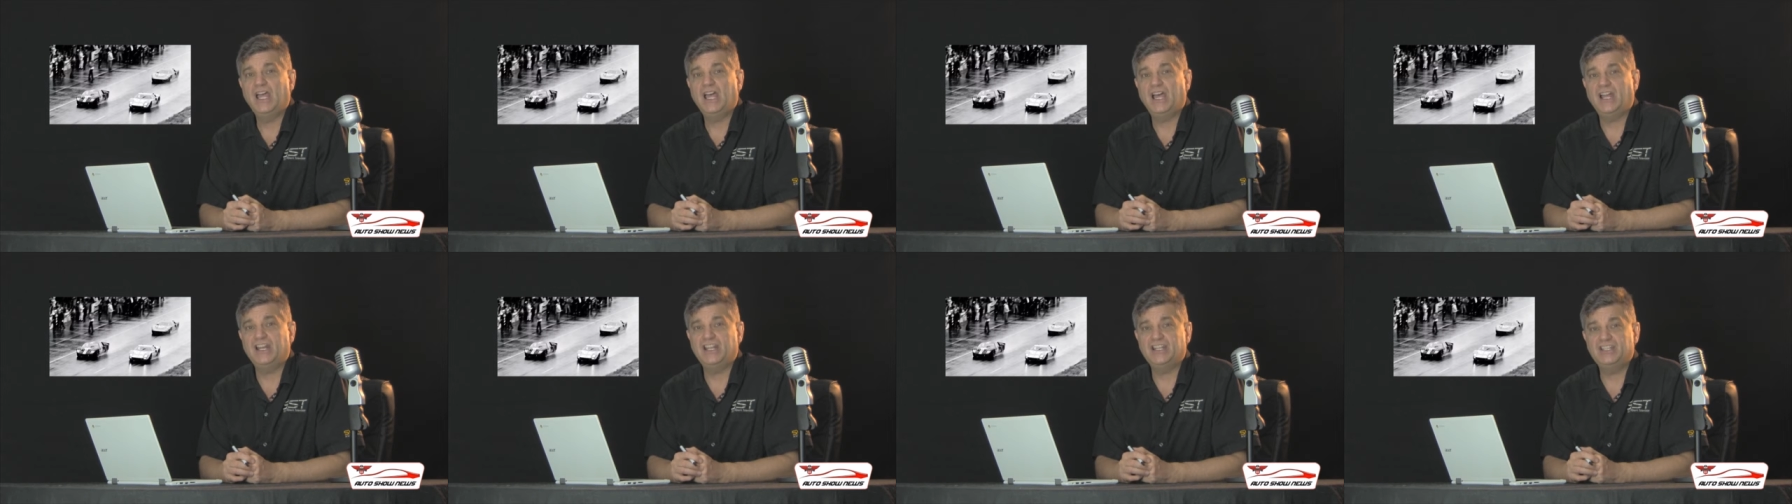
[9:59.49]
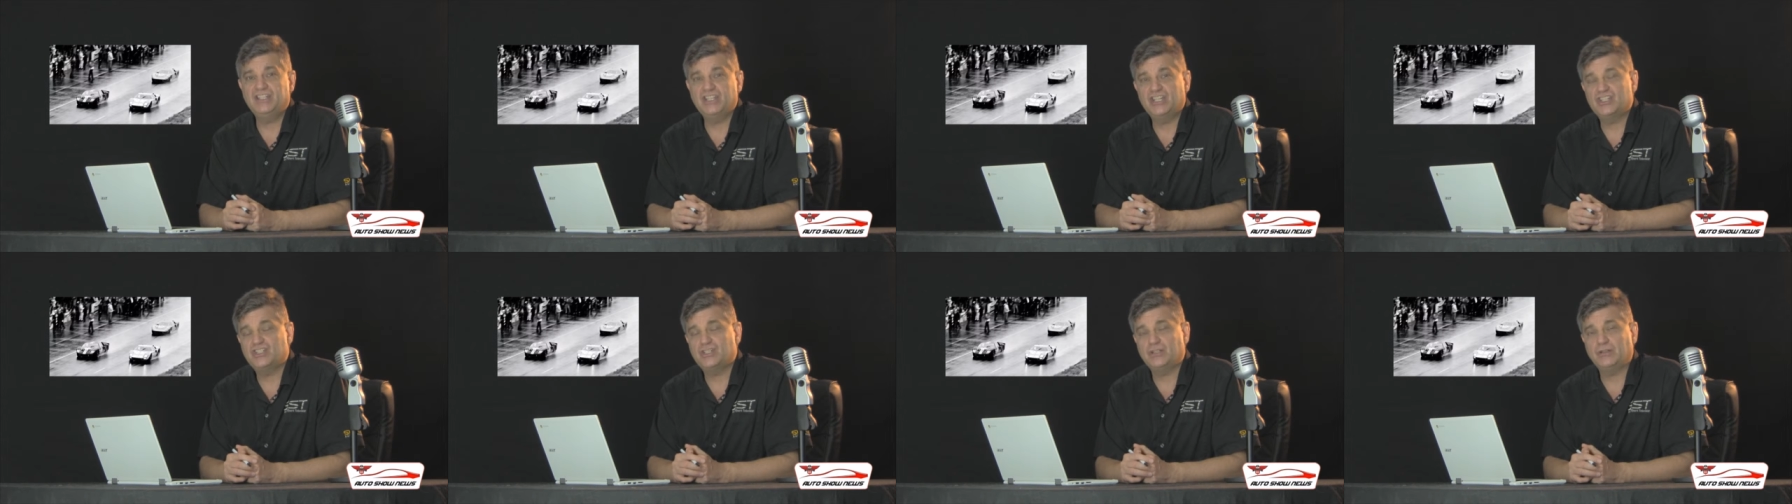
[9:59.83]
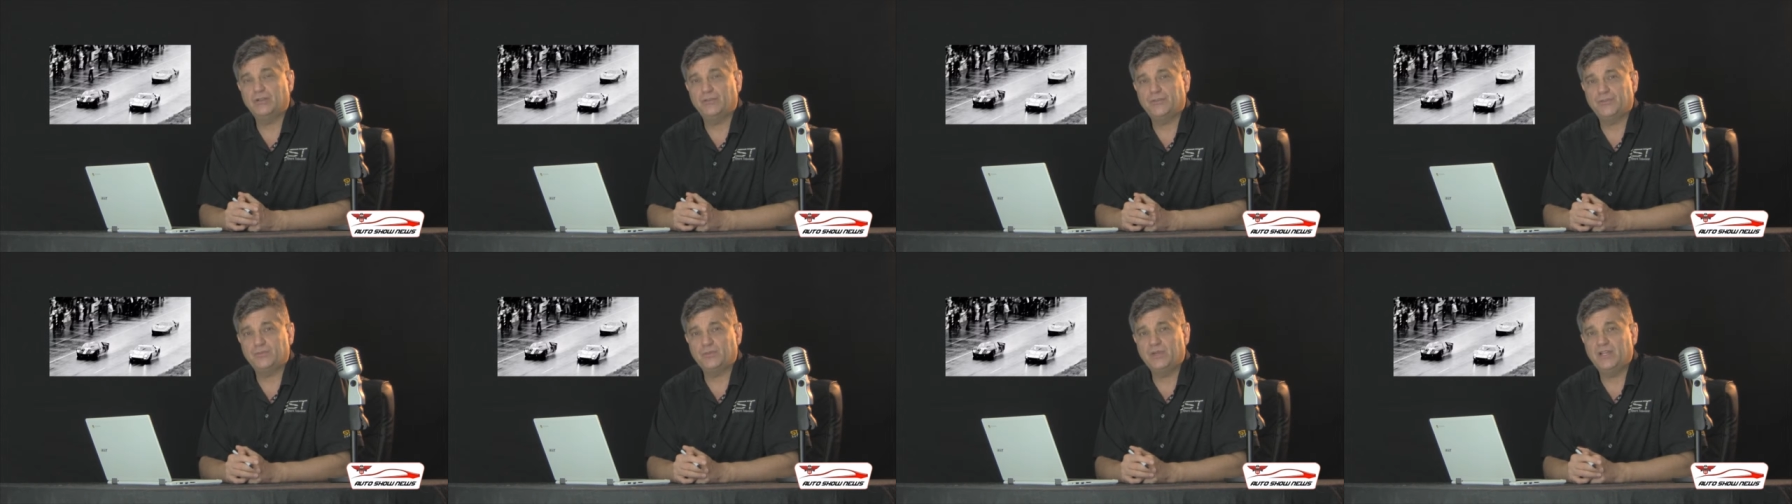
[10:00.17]
an
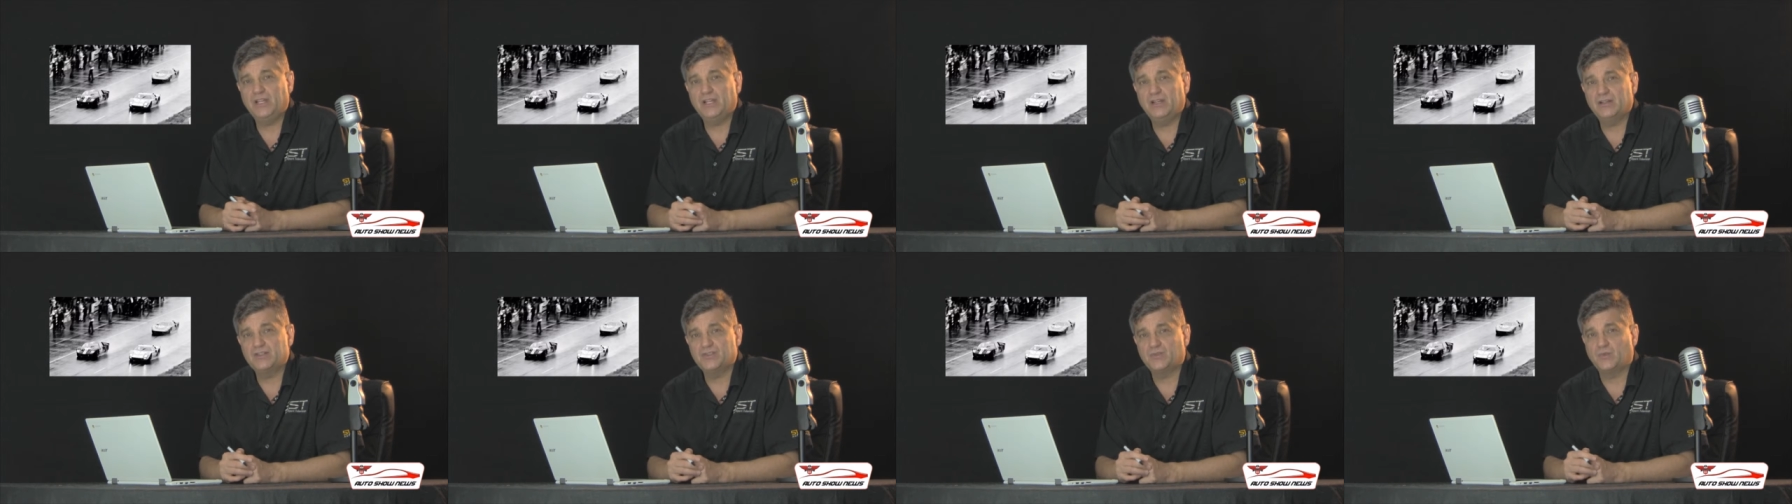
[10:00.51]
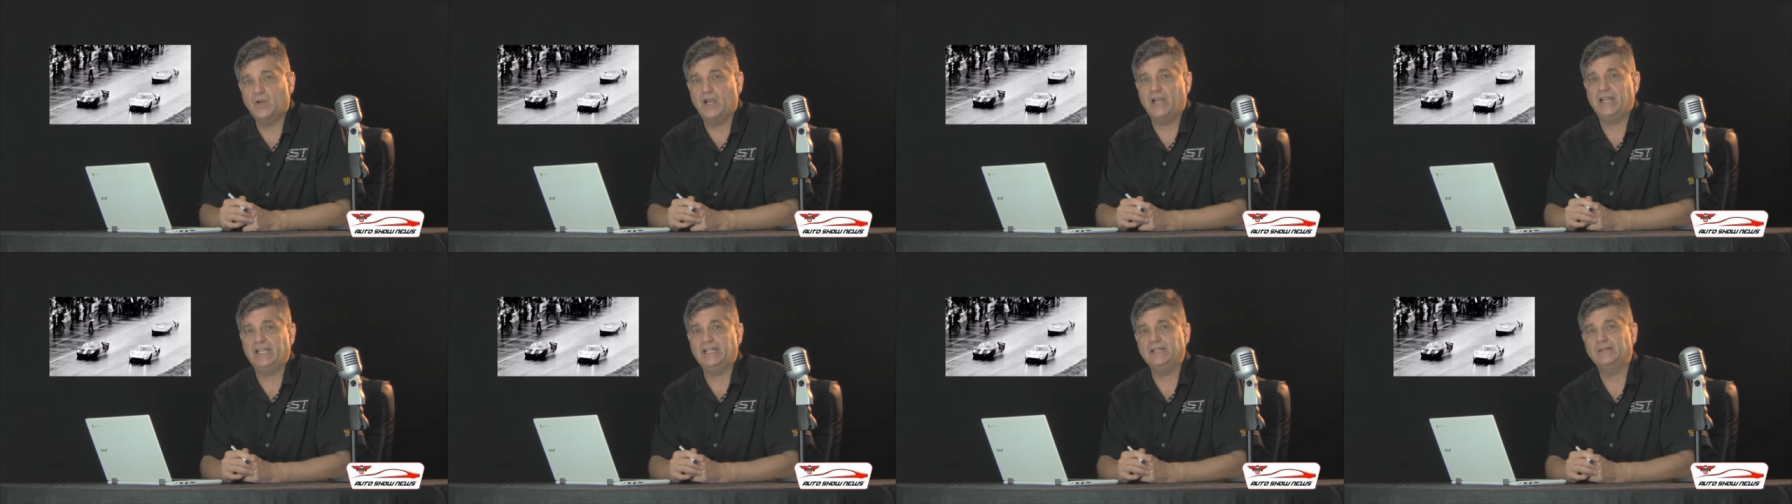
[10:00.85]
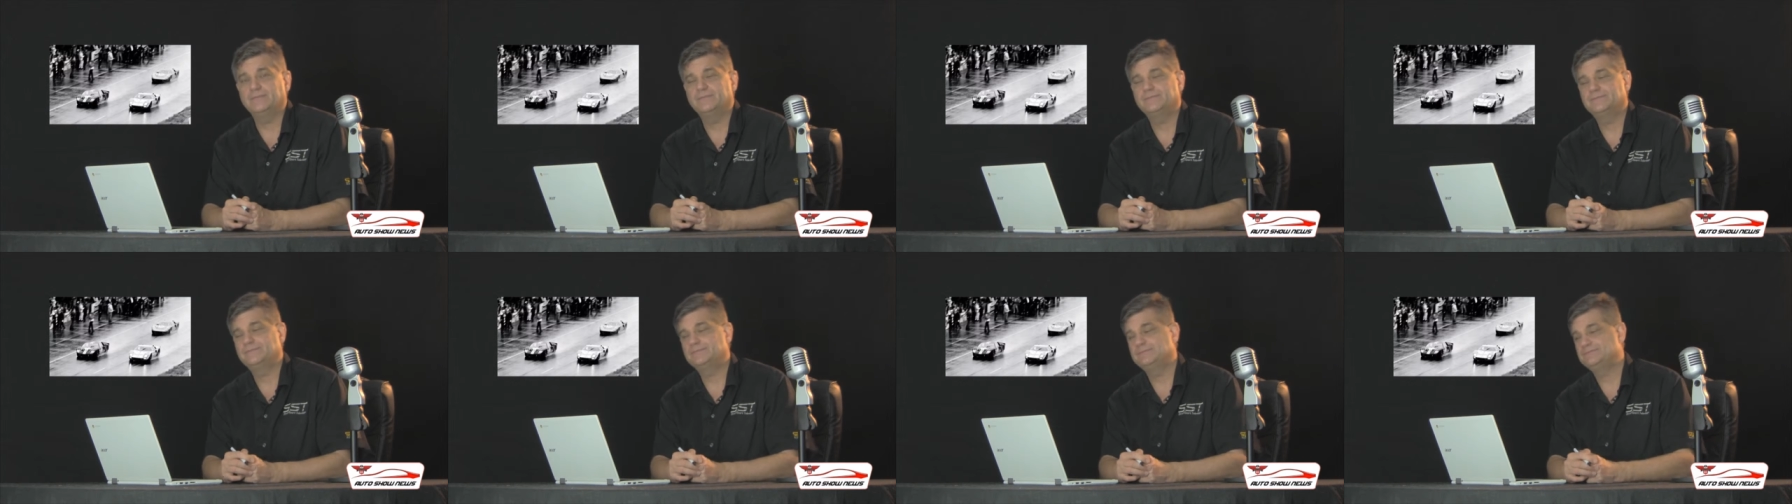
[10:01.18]
additional three years running.
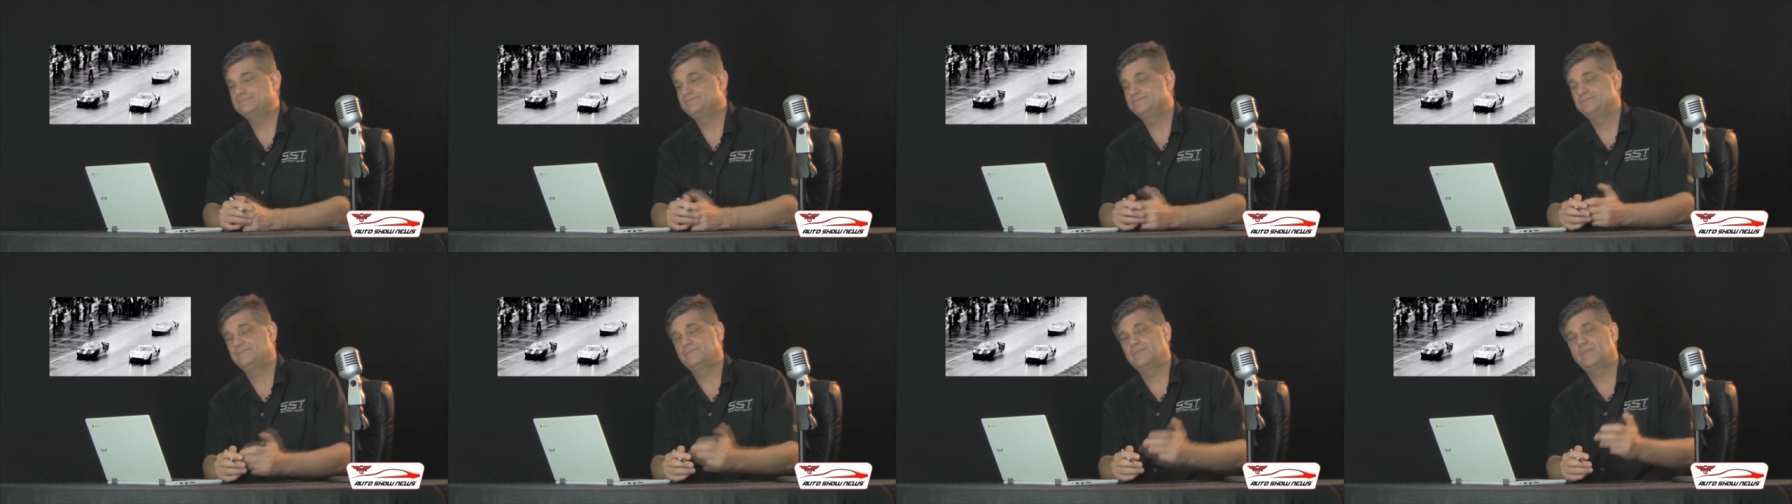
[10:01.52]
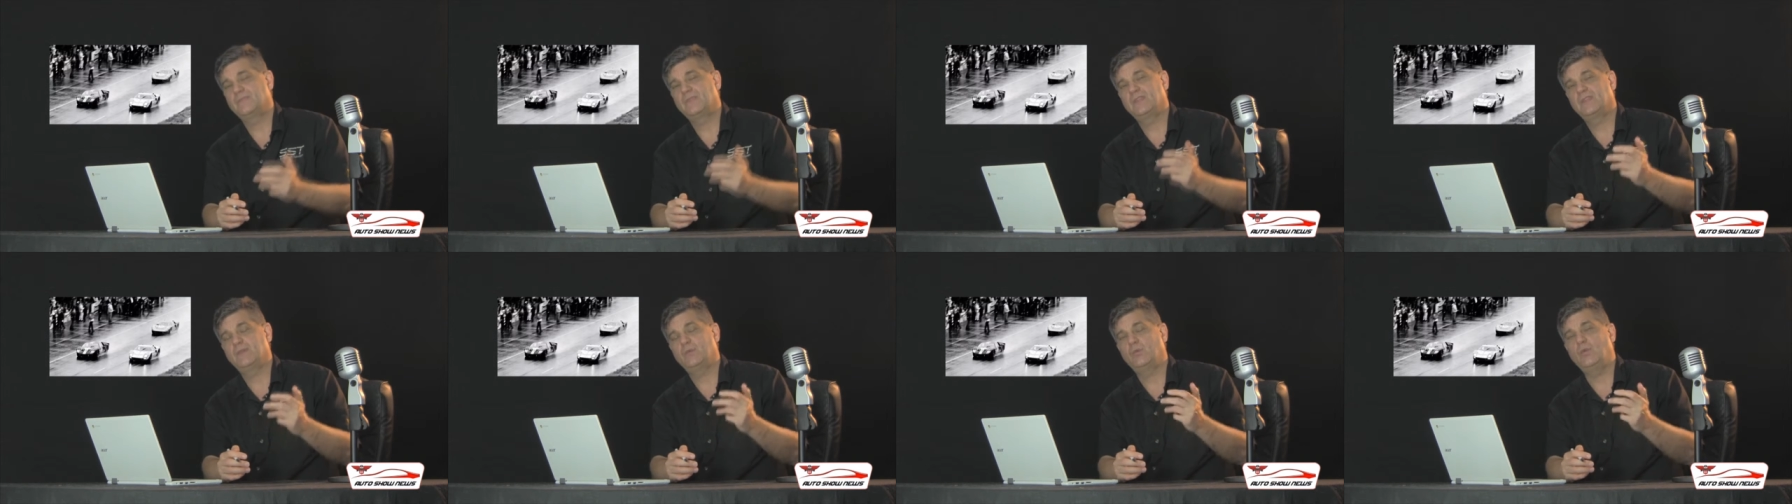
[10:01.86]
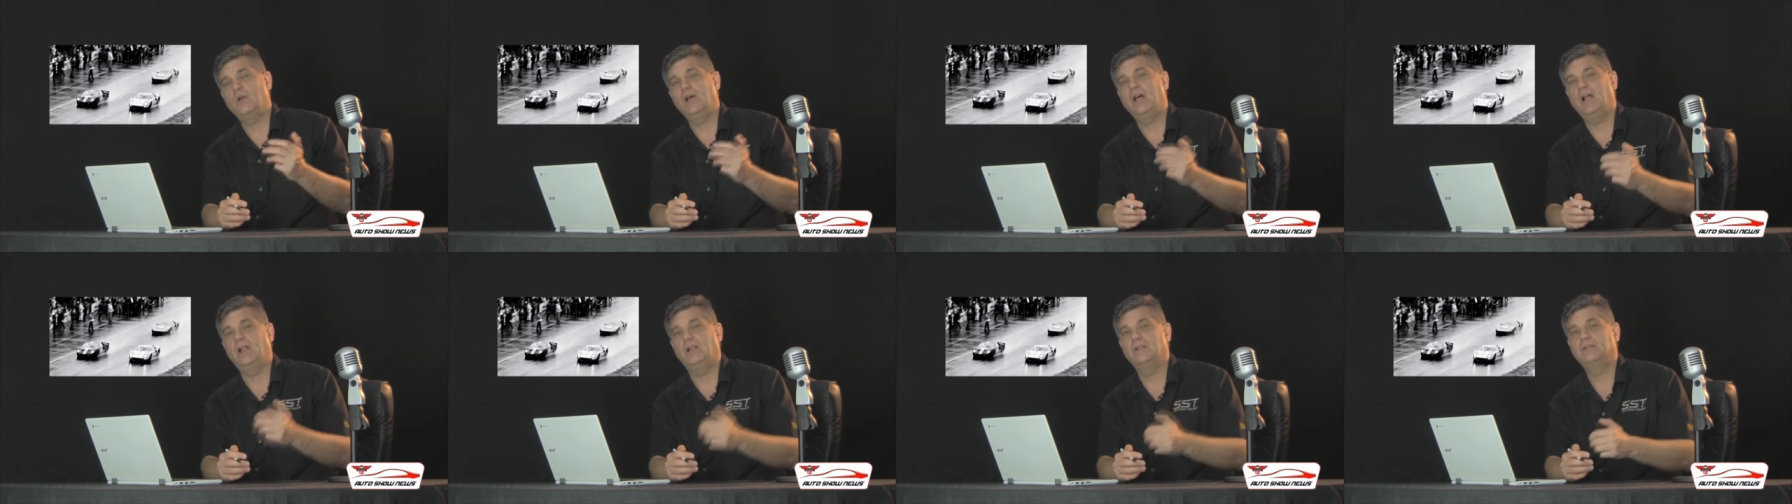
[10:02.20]

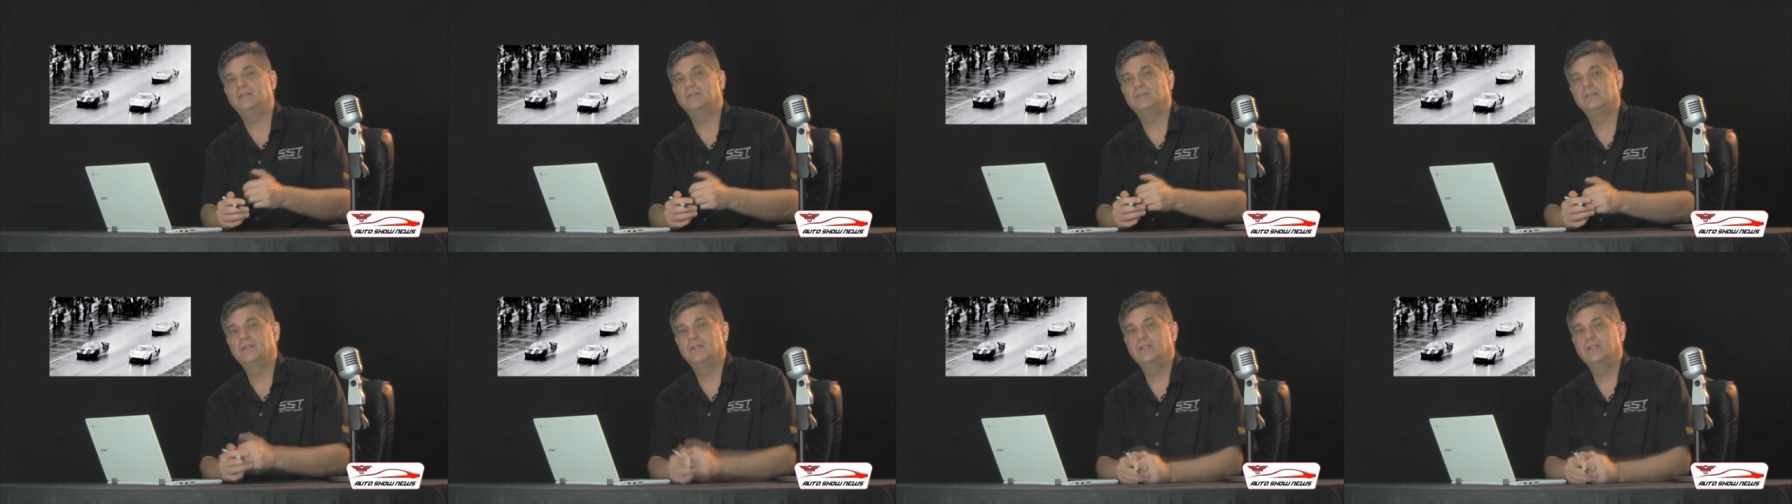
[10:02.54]
Well,